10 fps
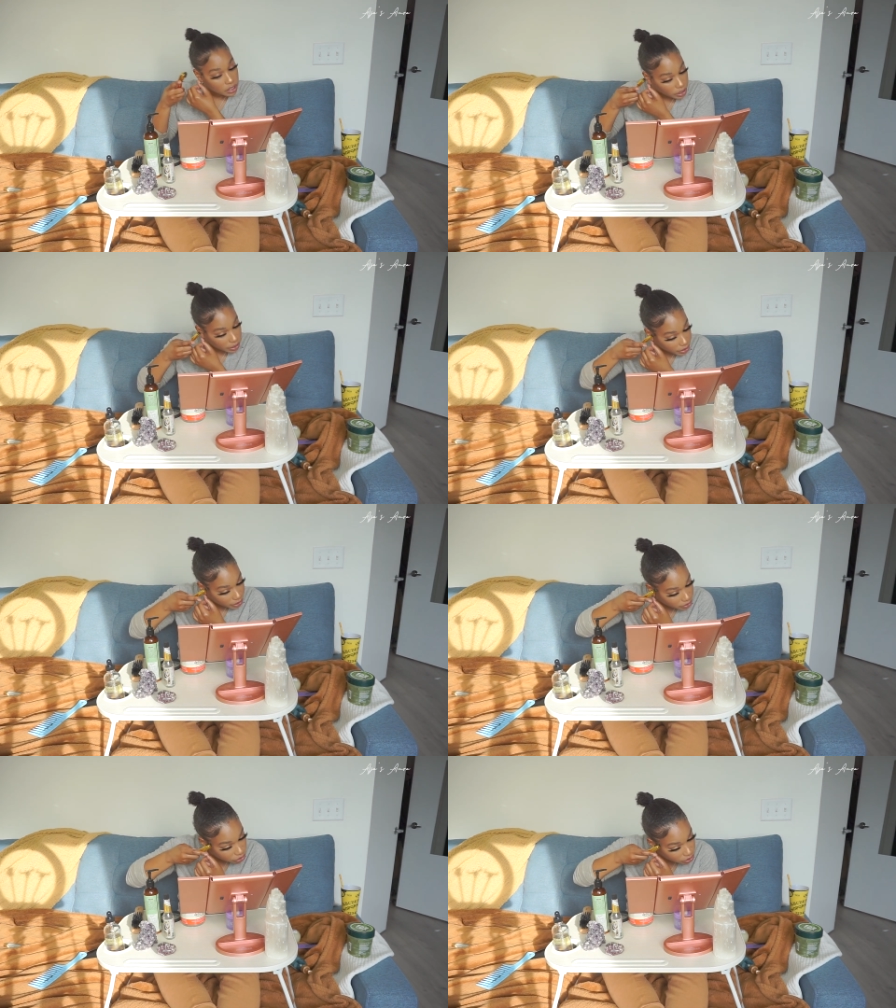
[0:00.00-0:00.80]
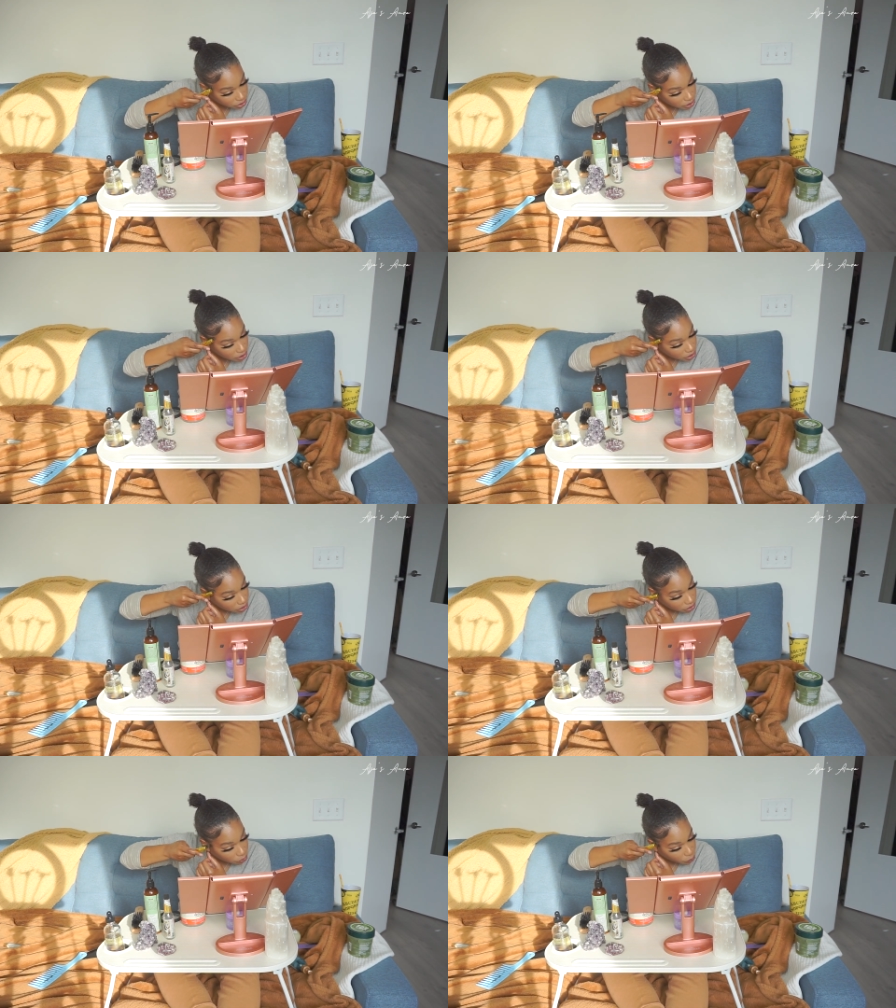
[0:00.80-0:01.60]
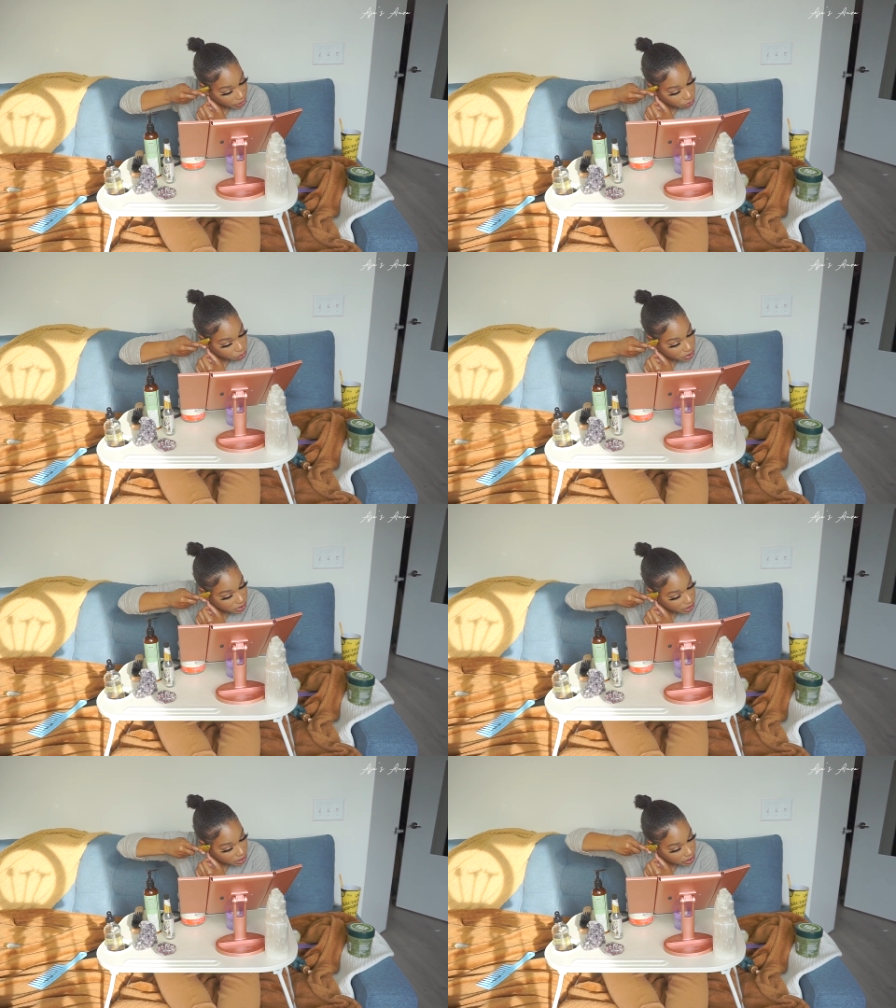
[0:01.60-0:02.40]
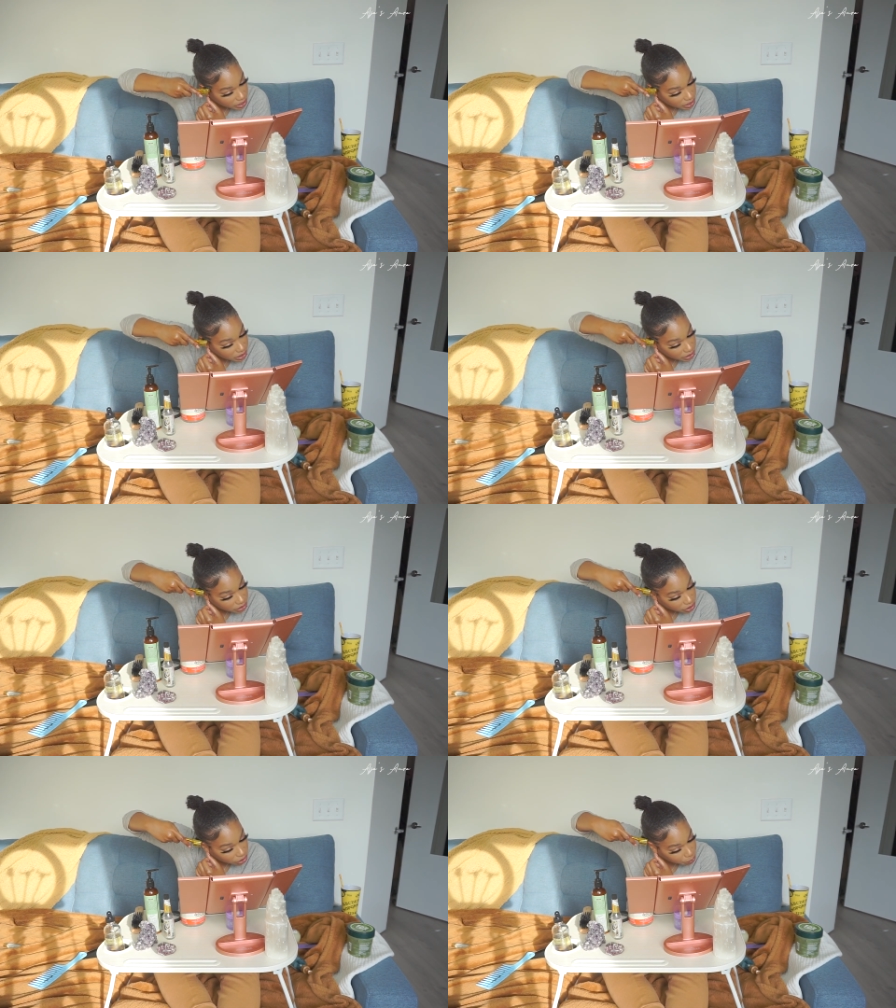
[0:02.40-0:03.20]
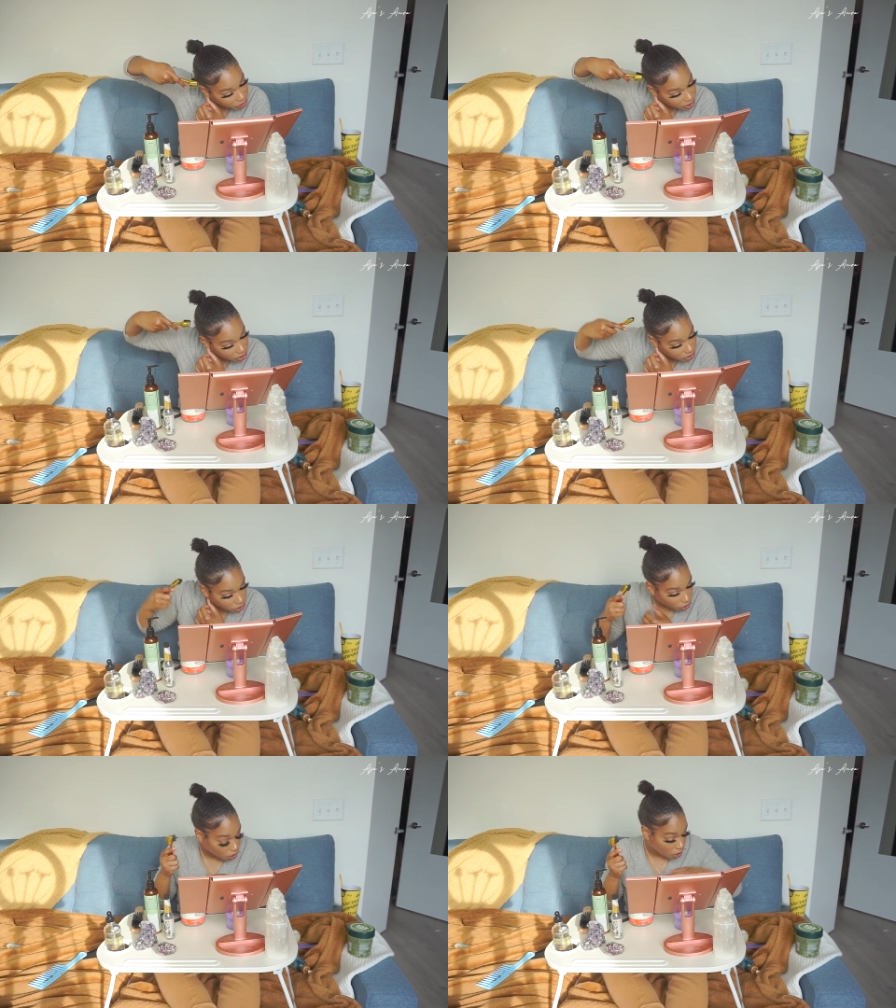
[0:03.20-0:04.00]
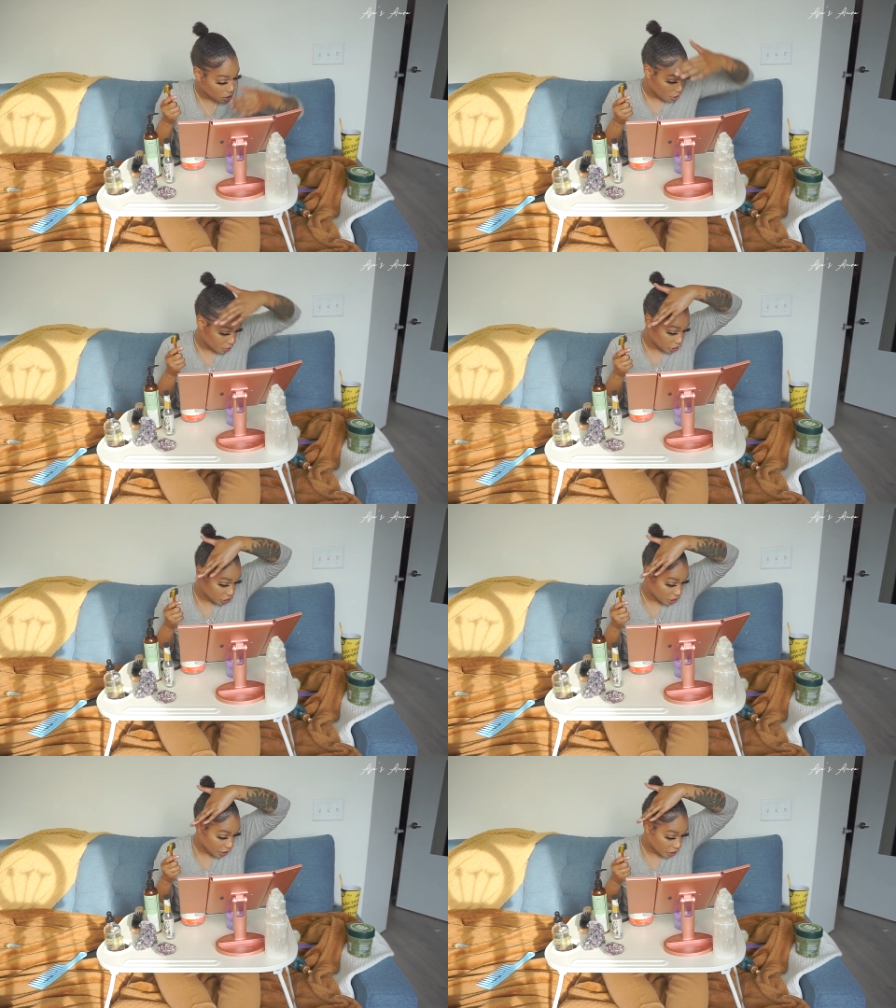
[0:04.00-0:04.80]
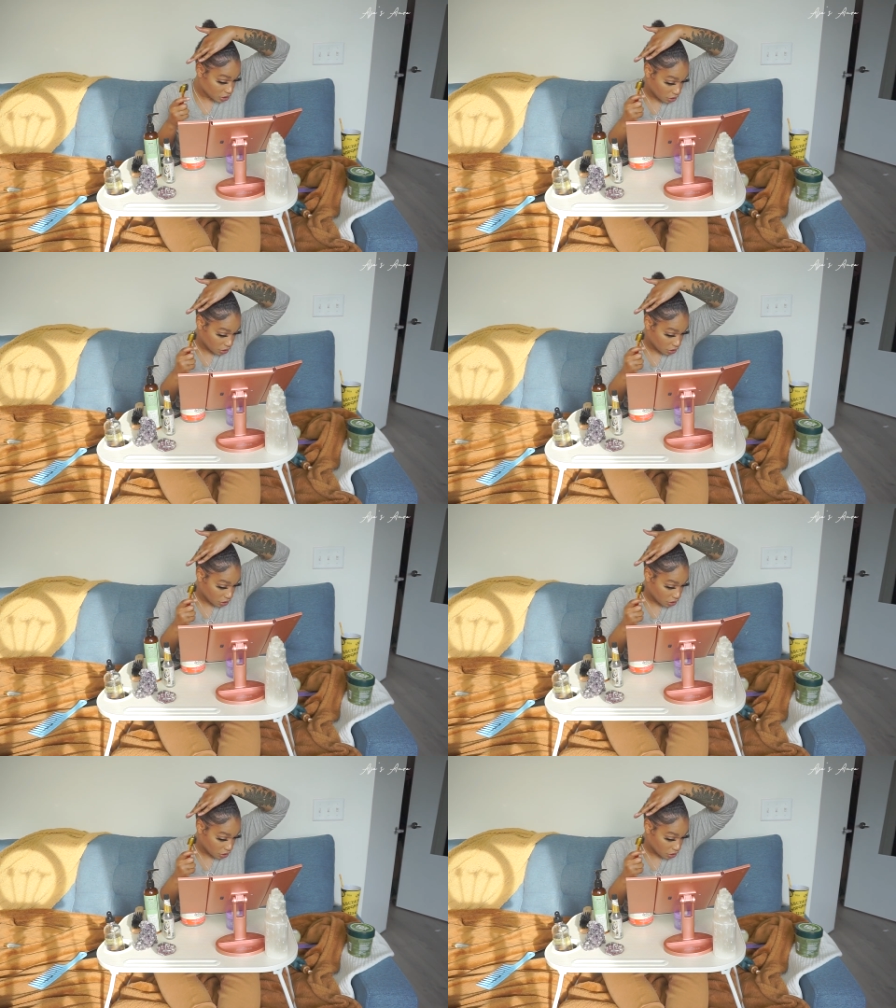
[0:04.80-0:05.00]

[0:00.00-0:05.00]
Like it just, the way you see things and interpret things are all going to change.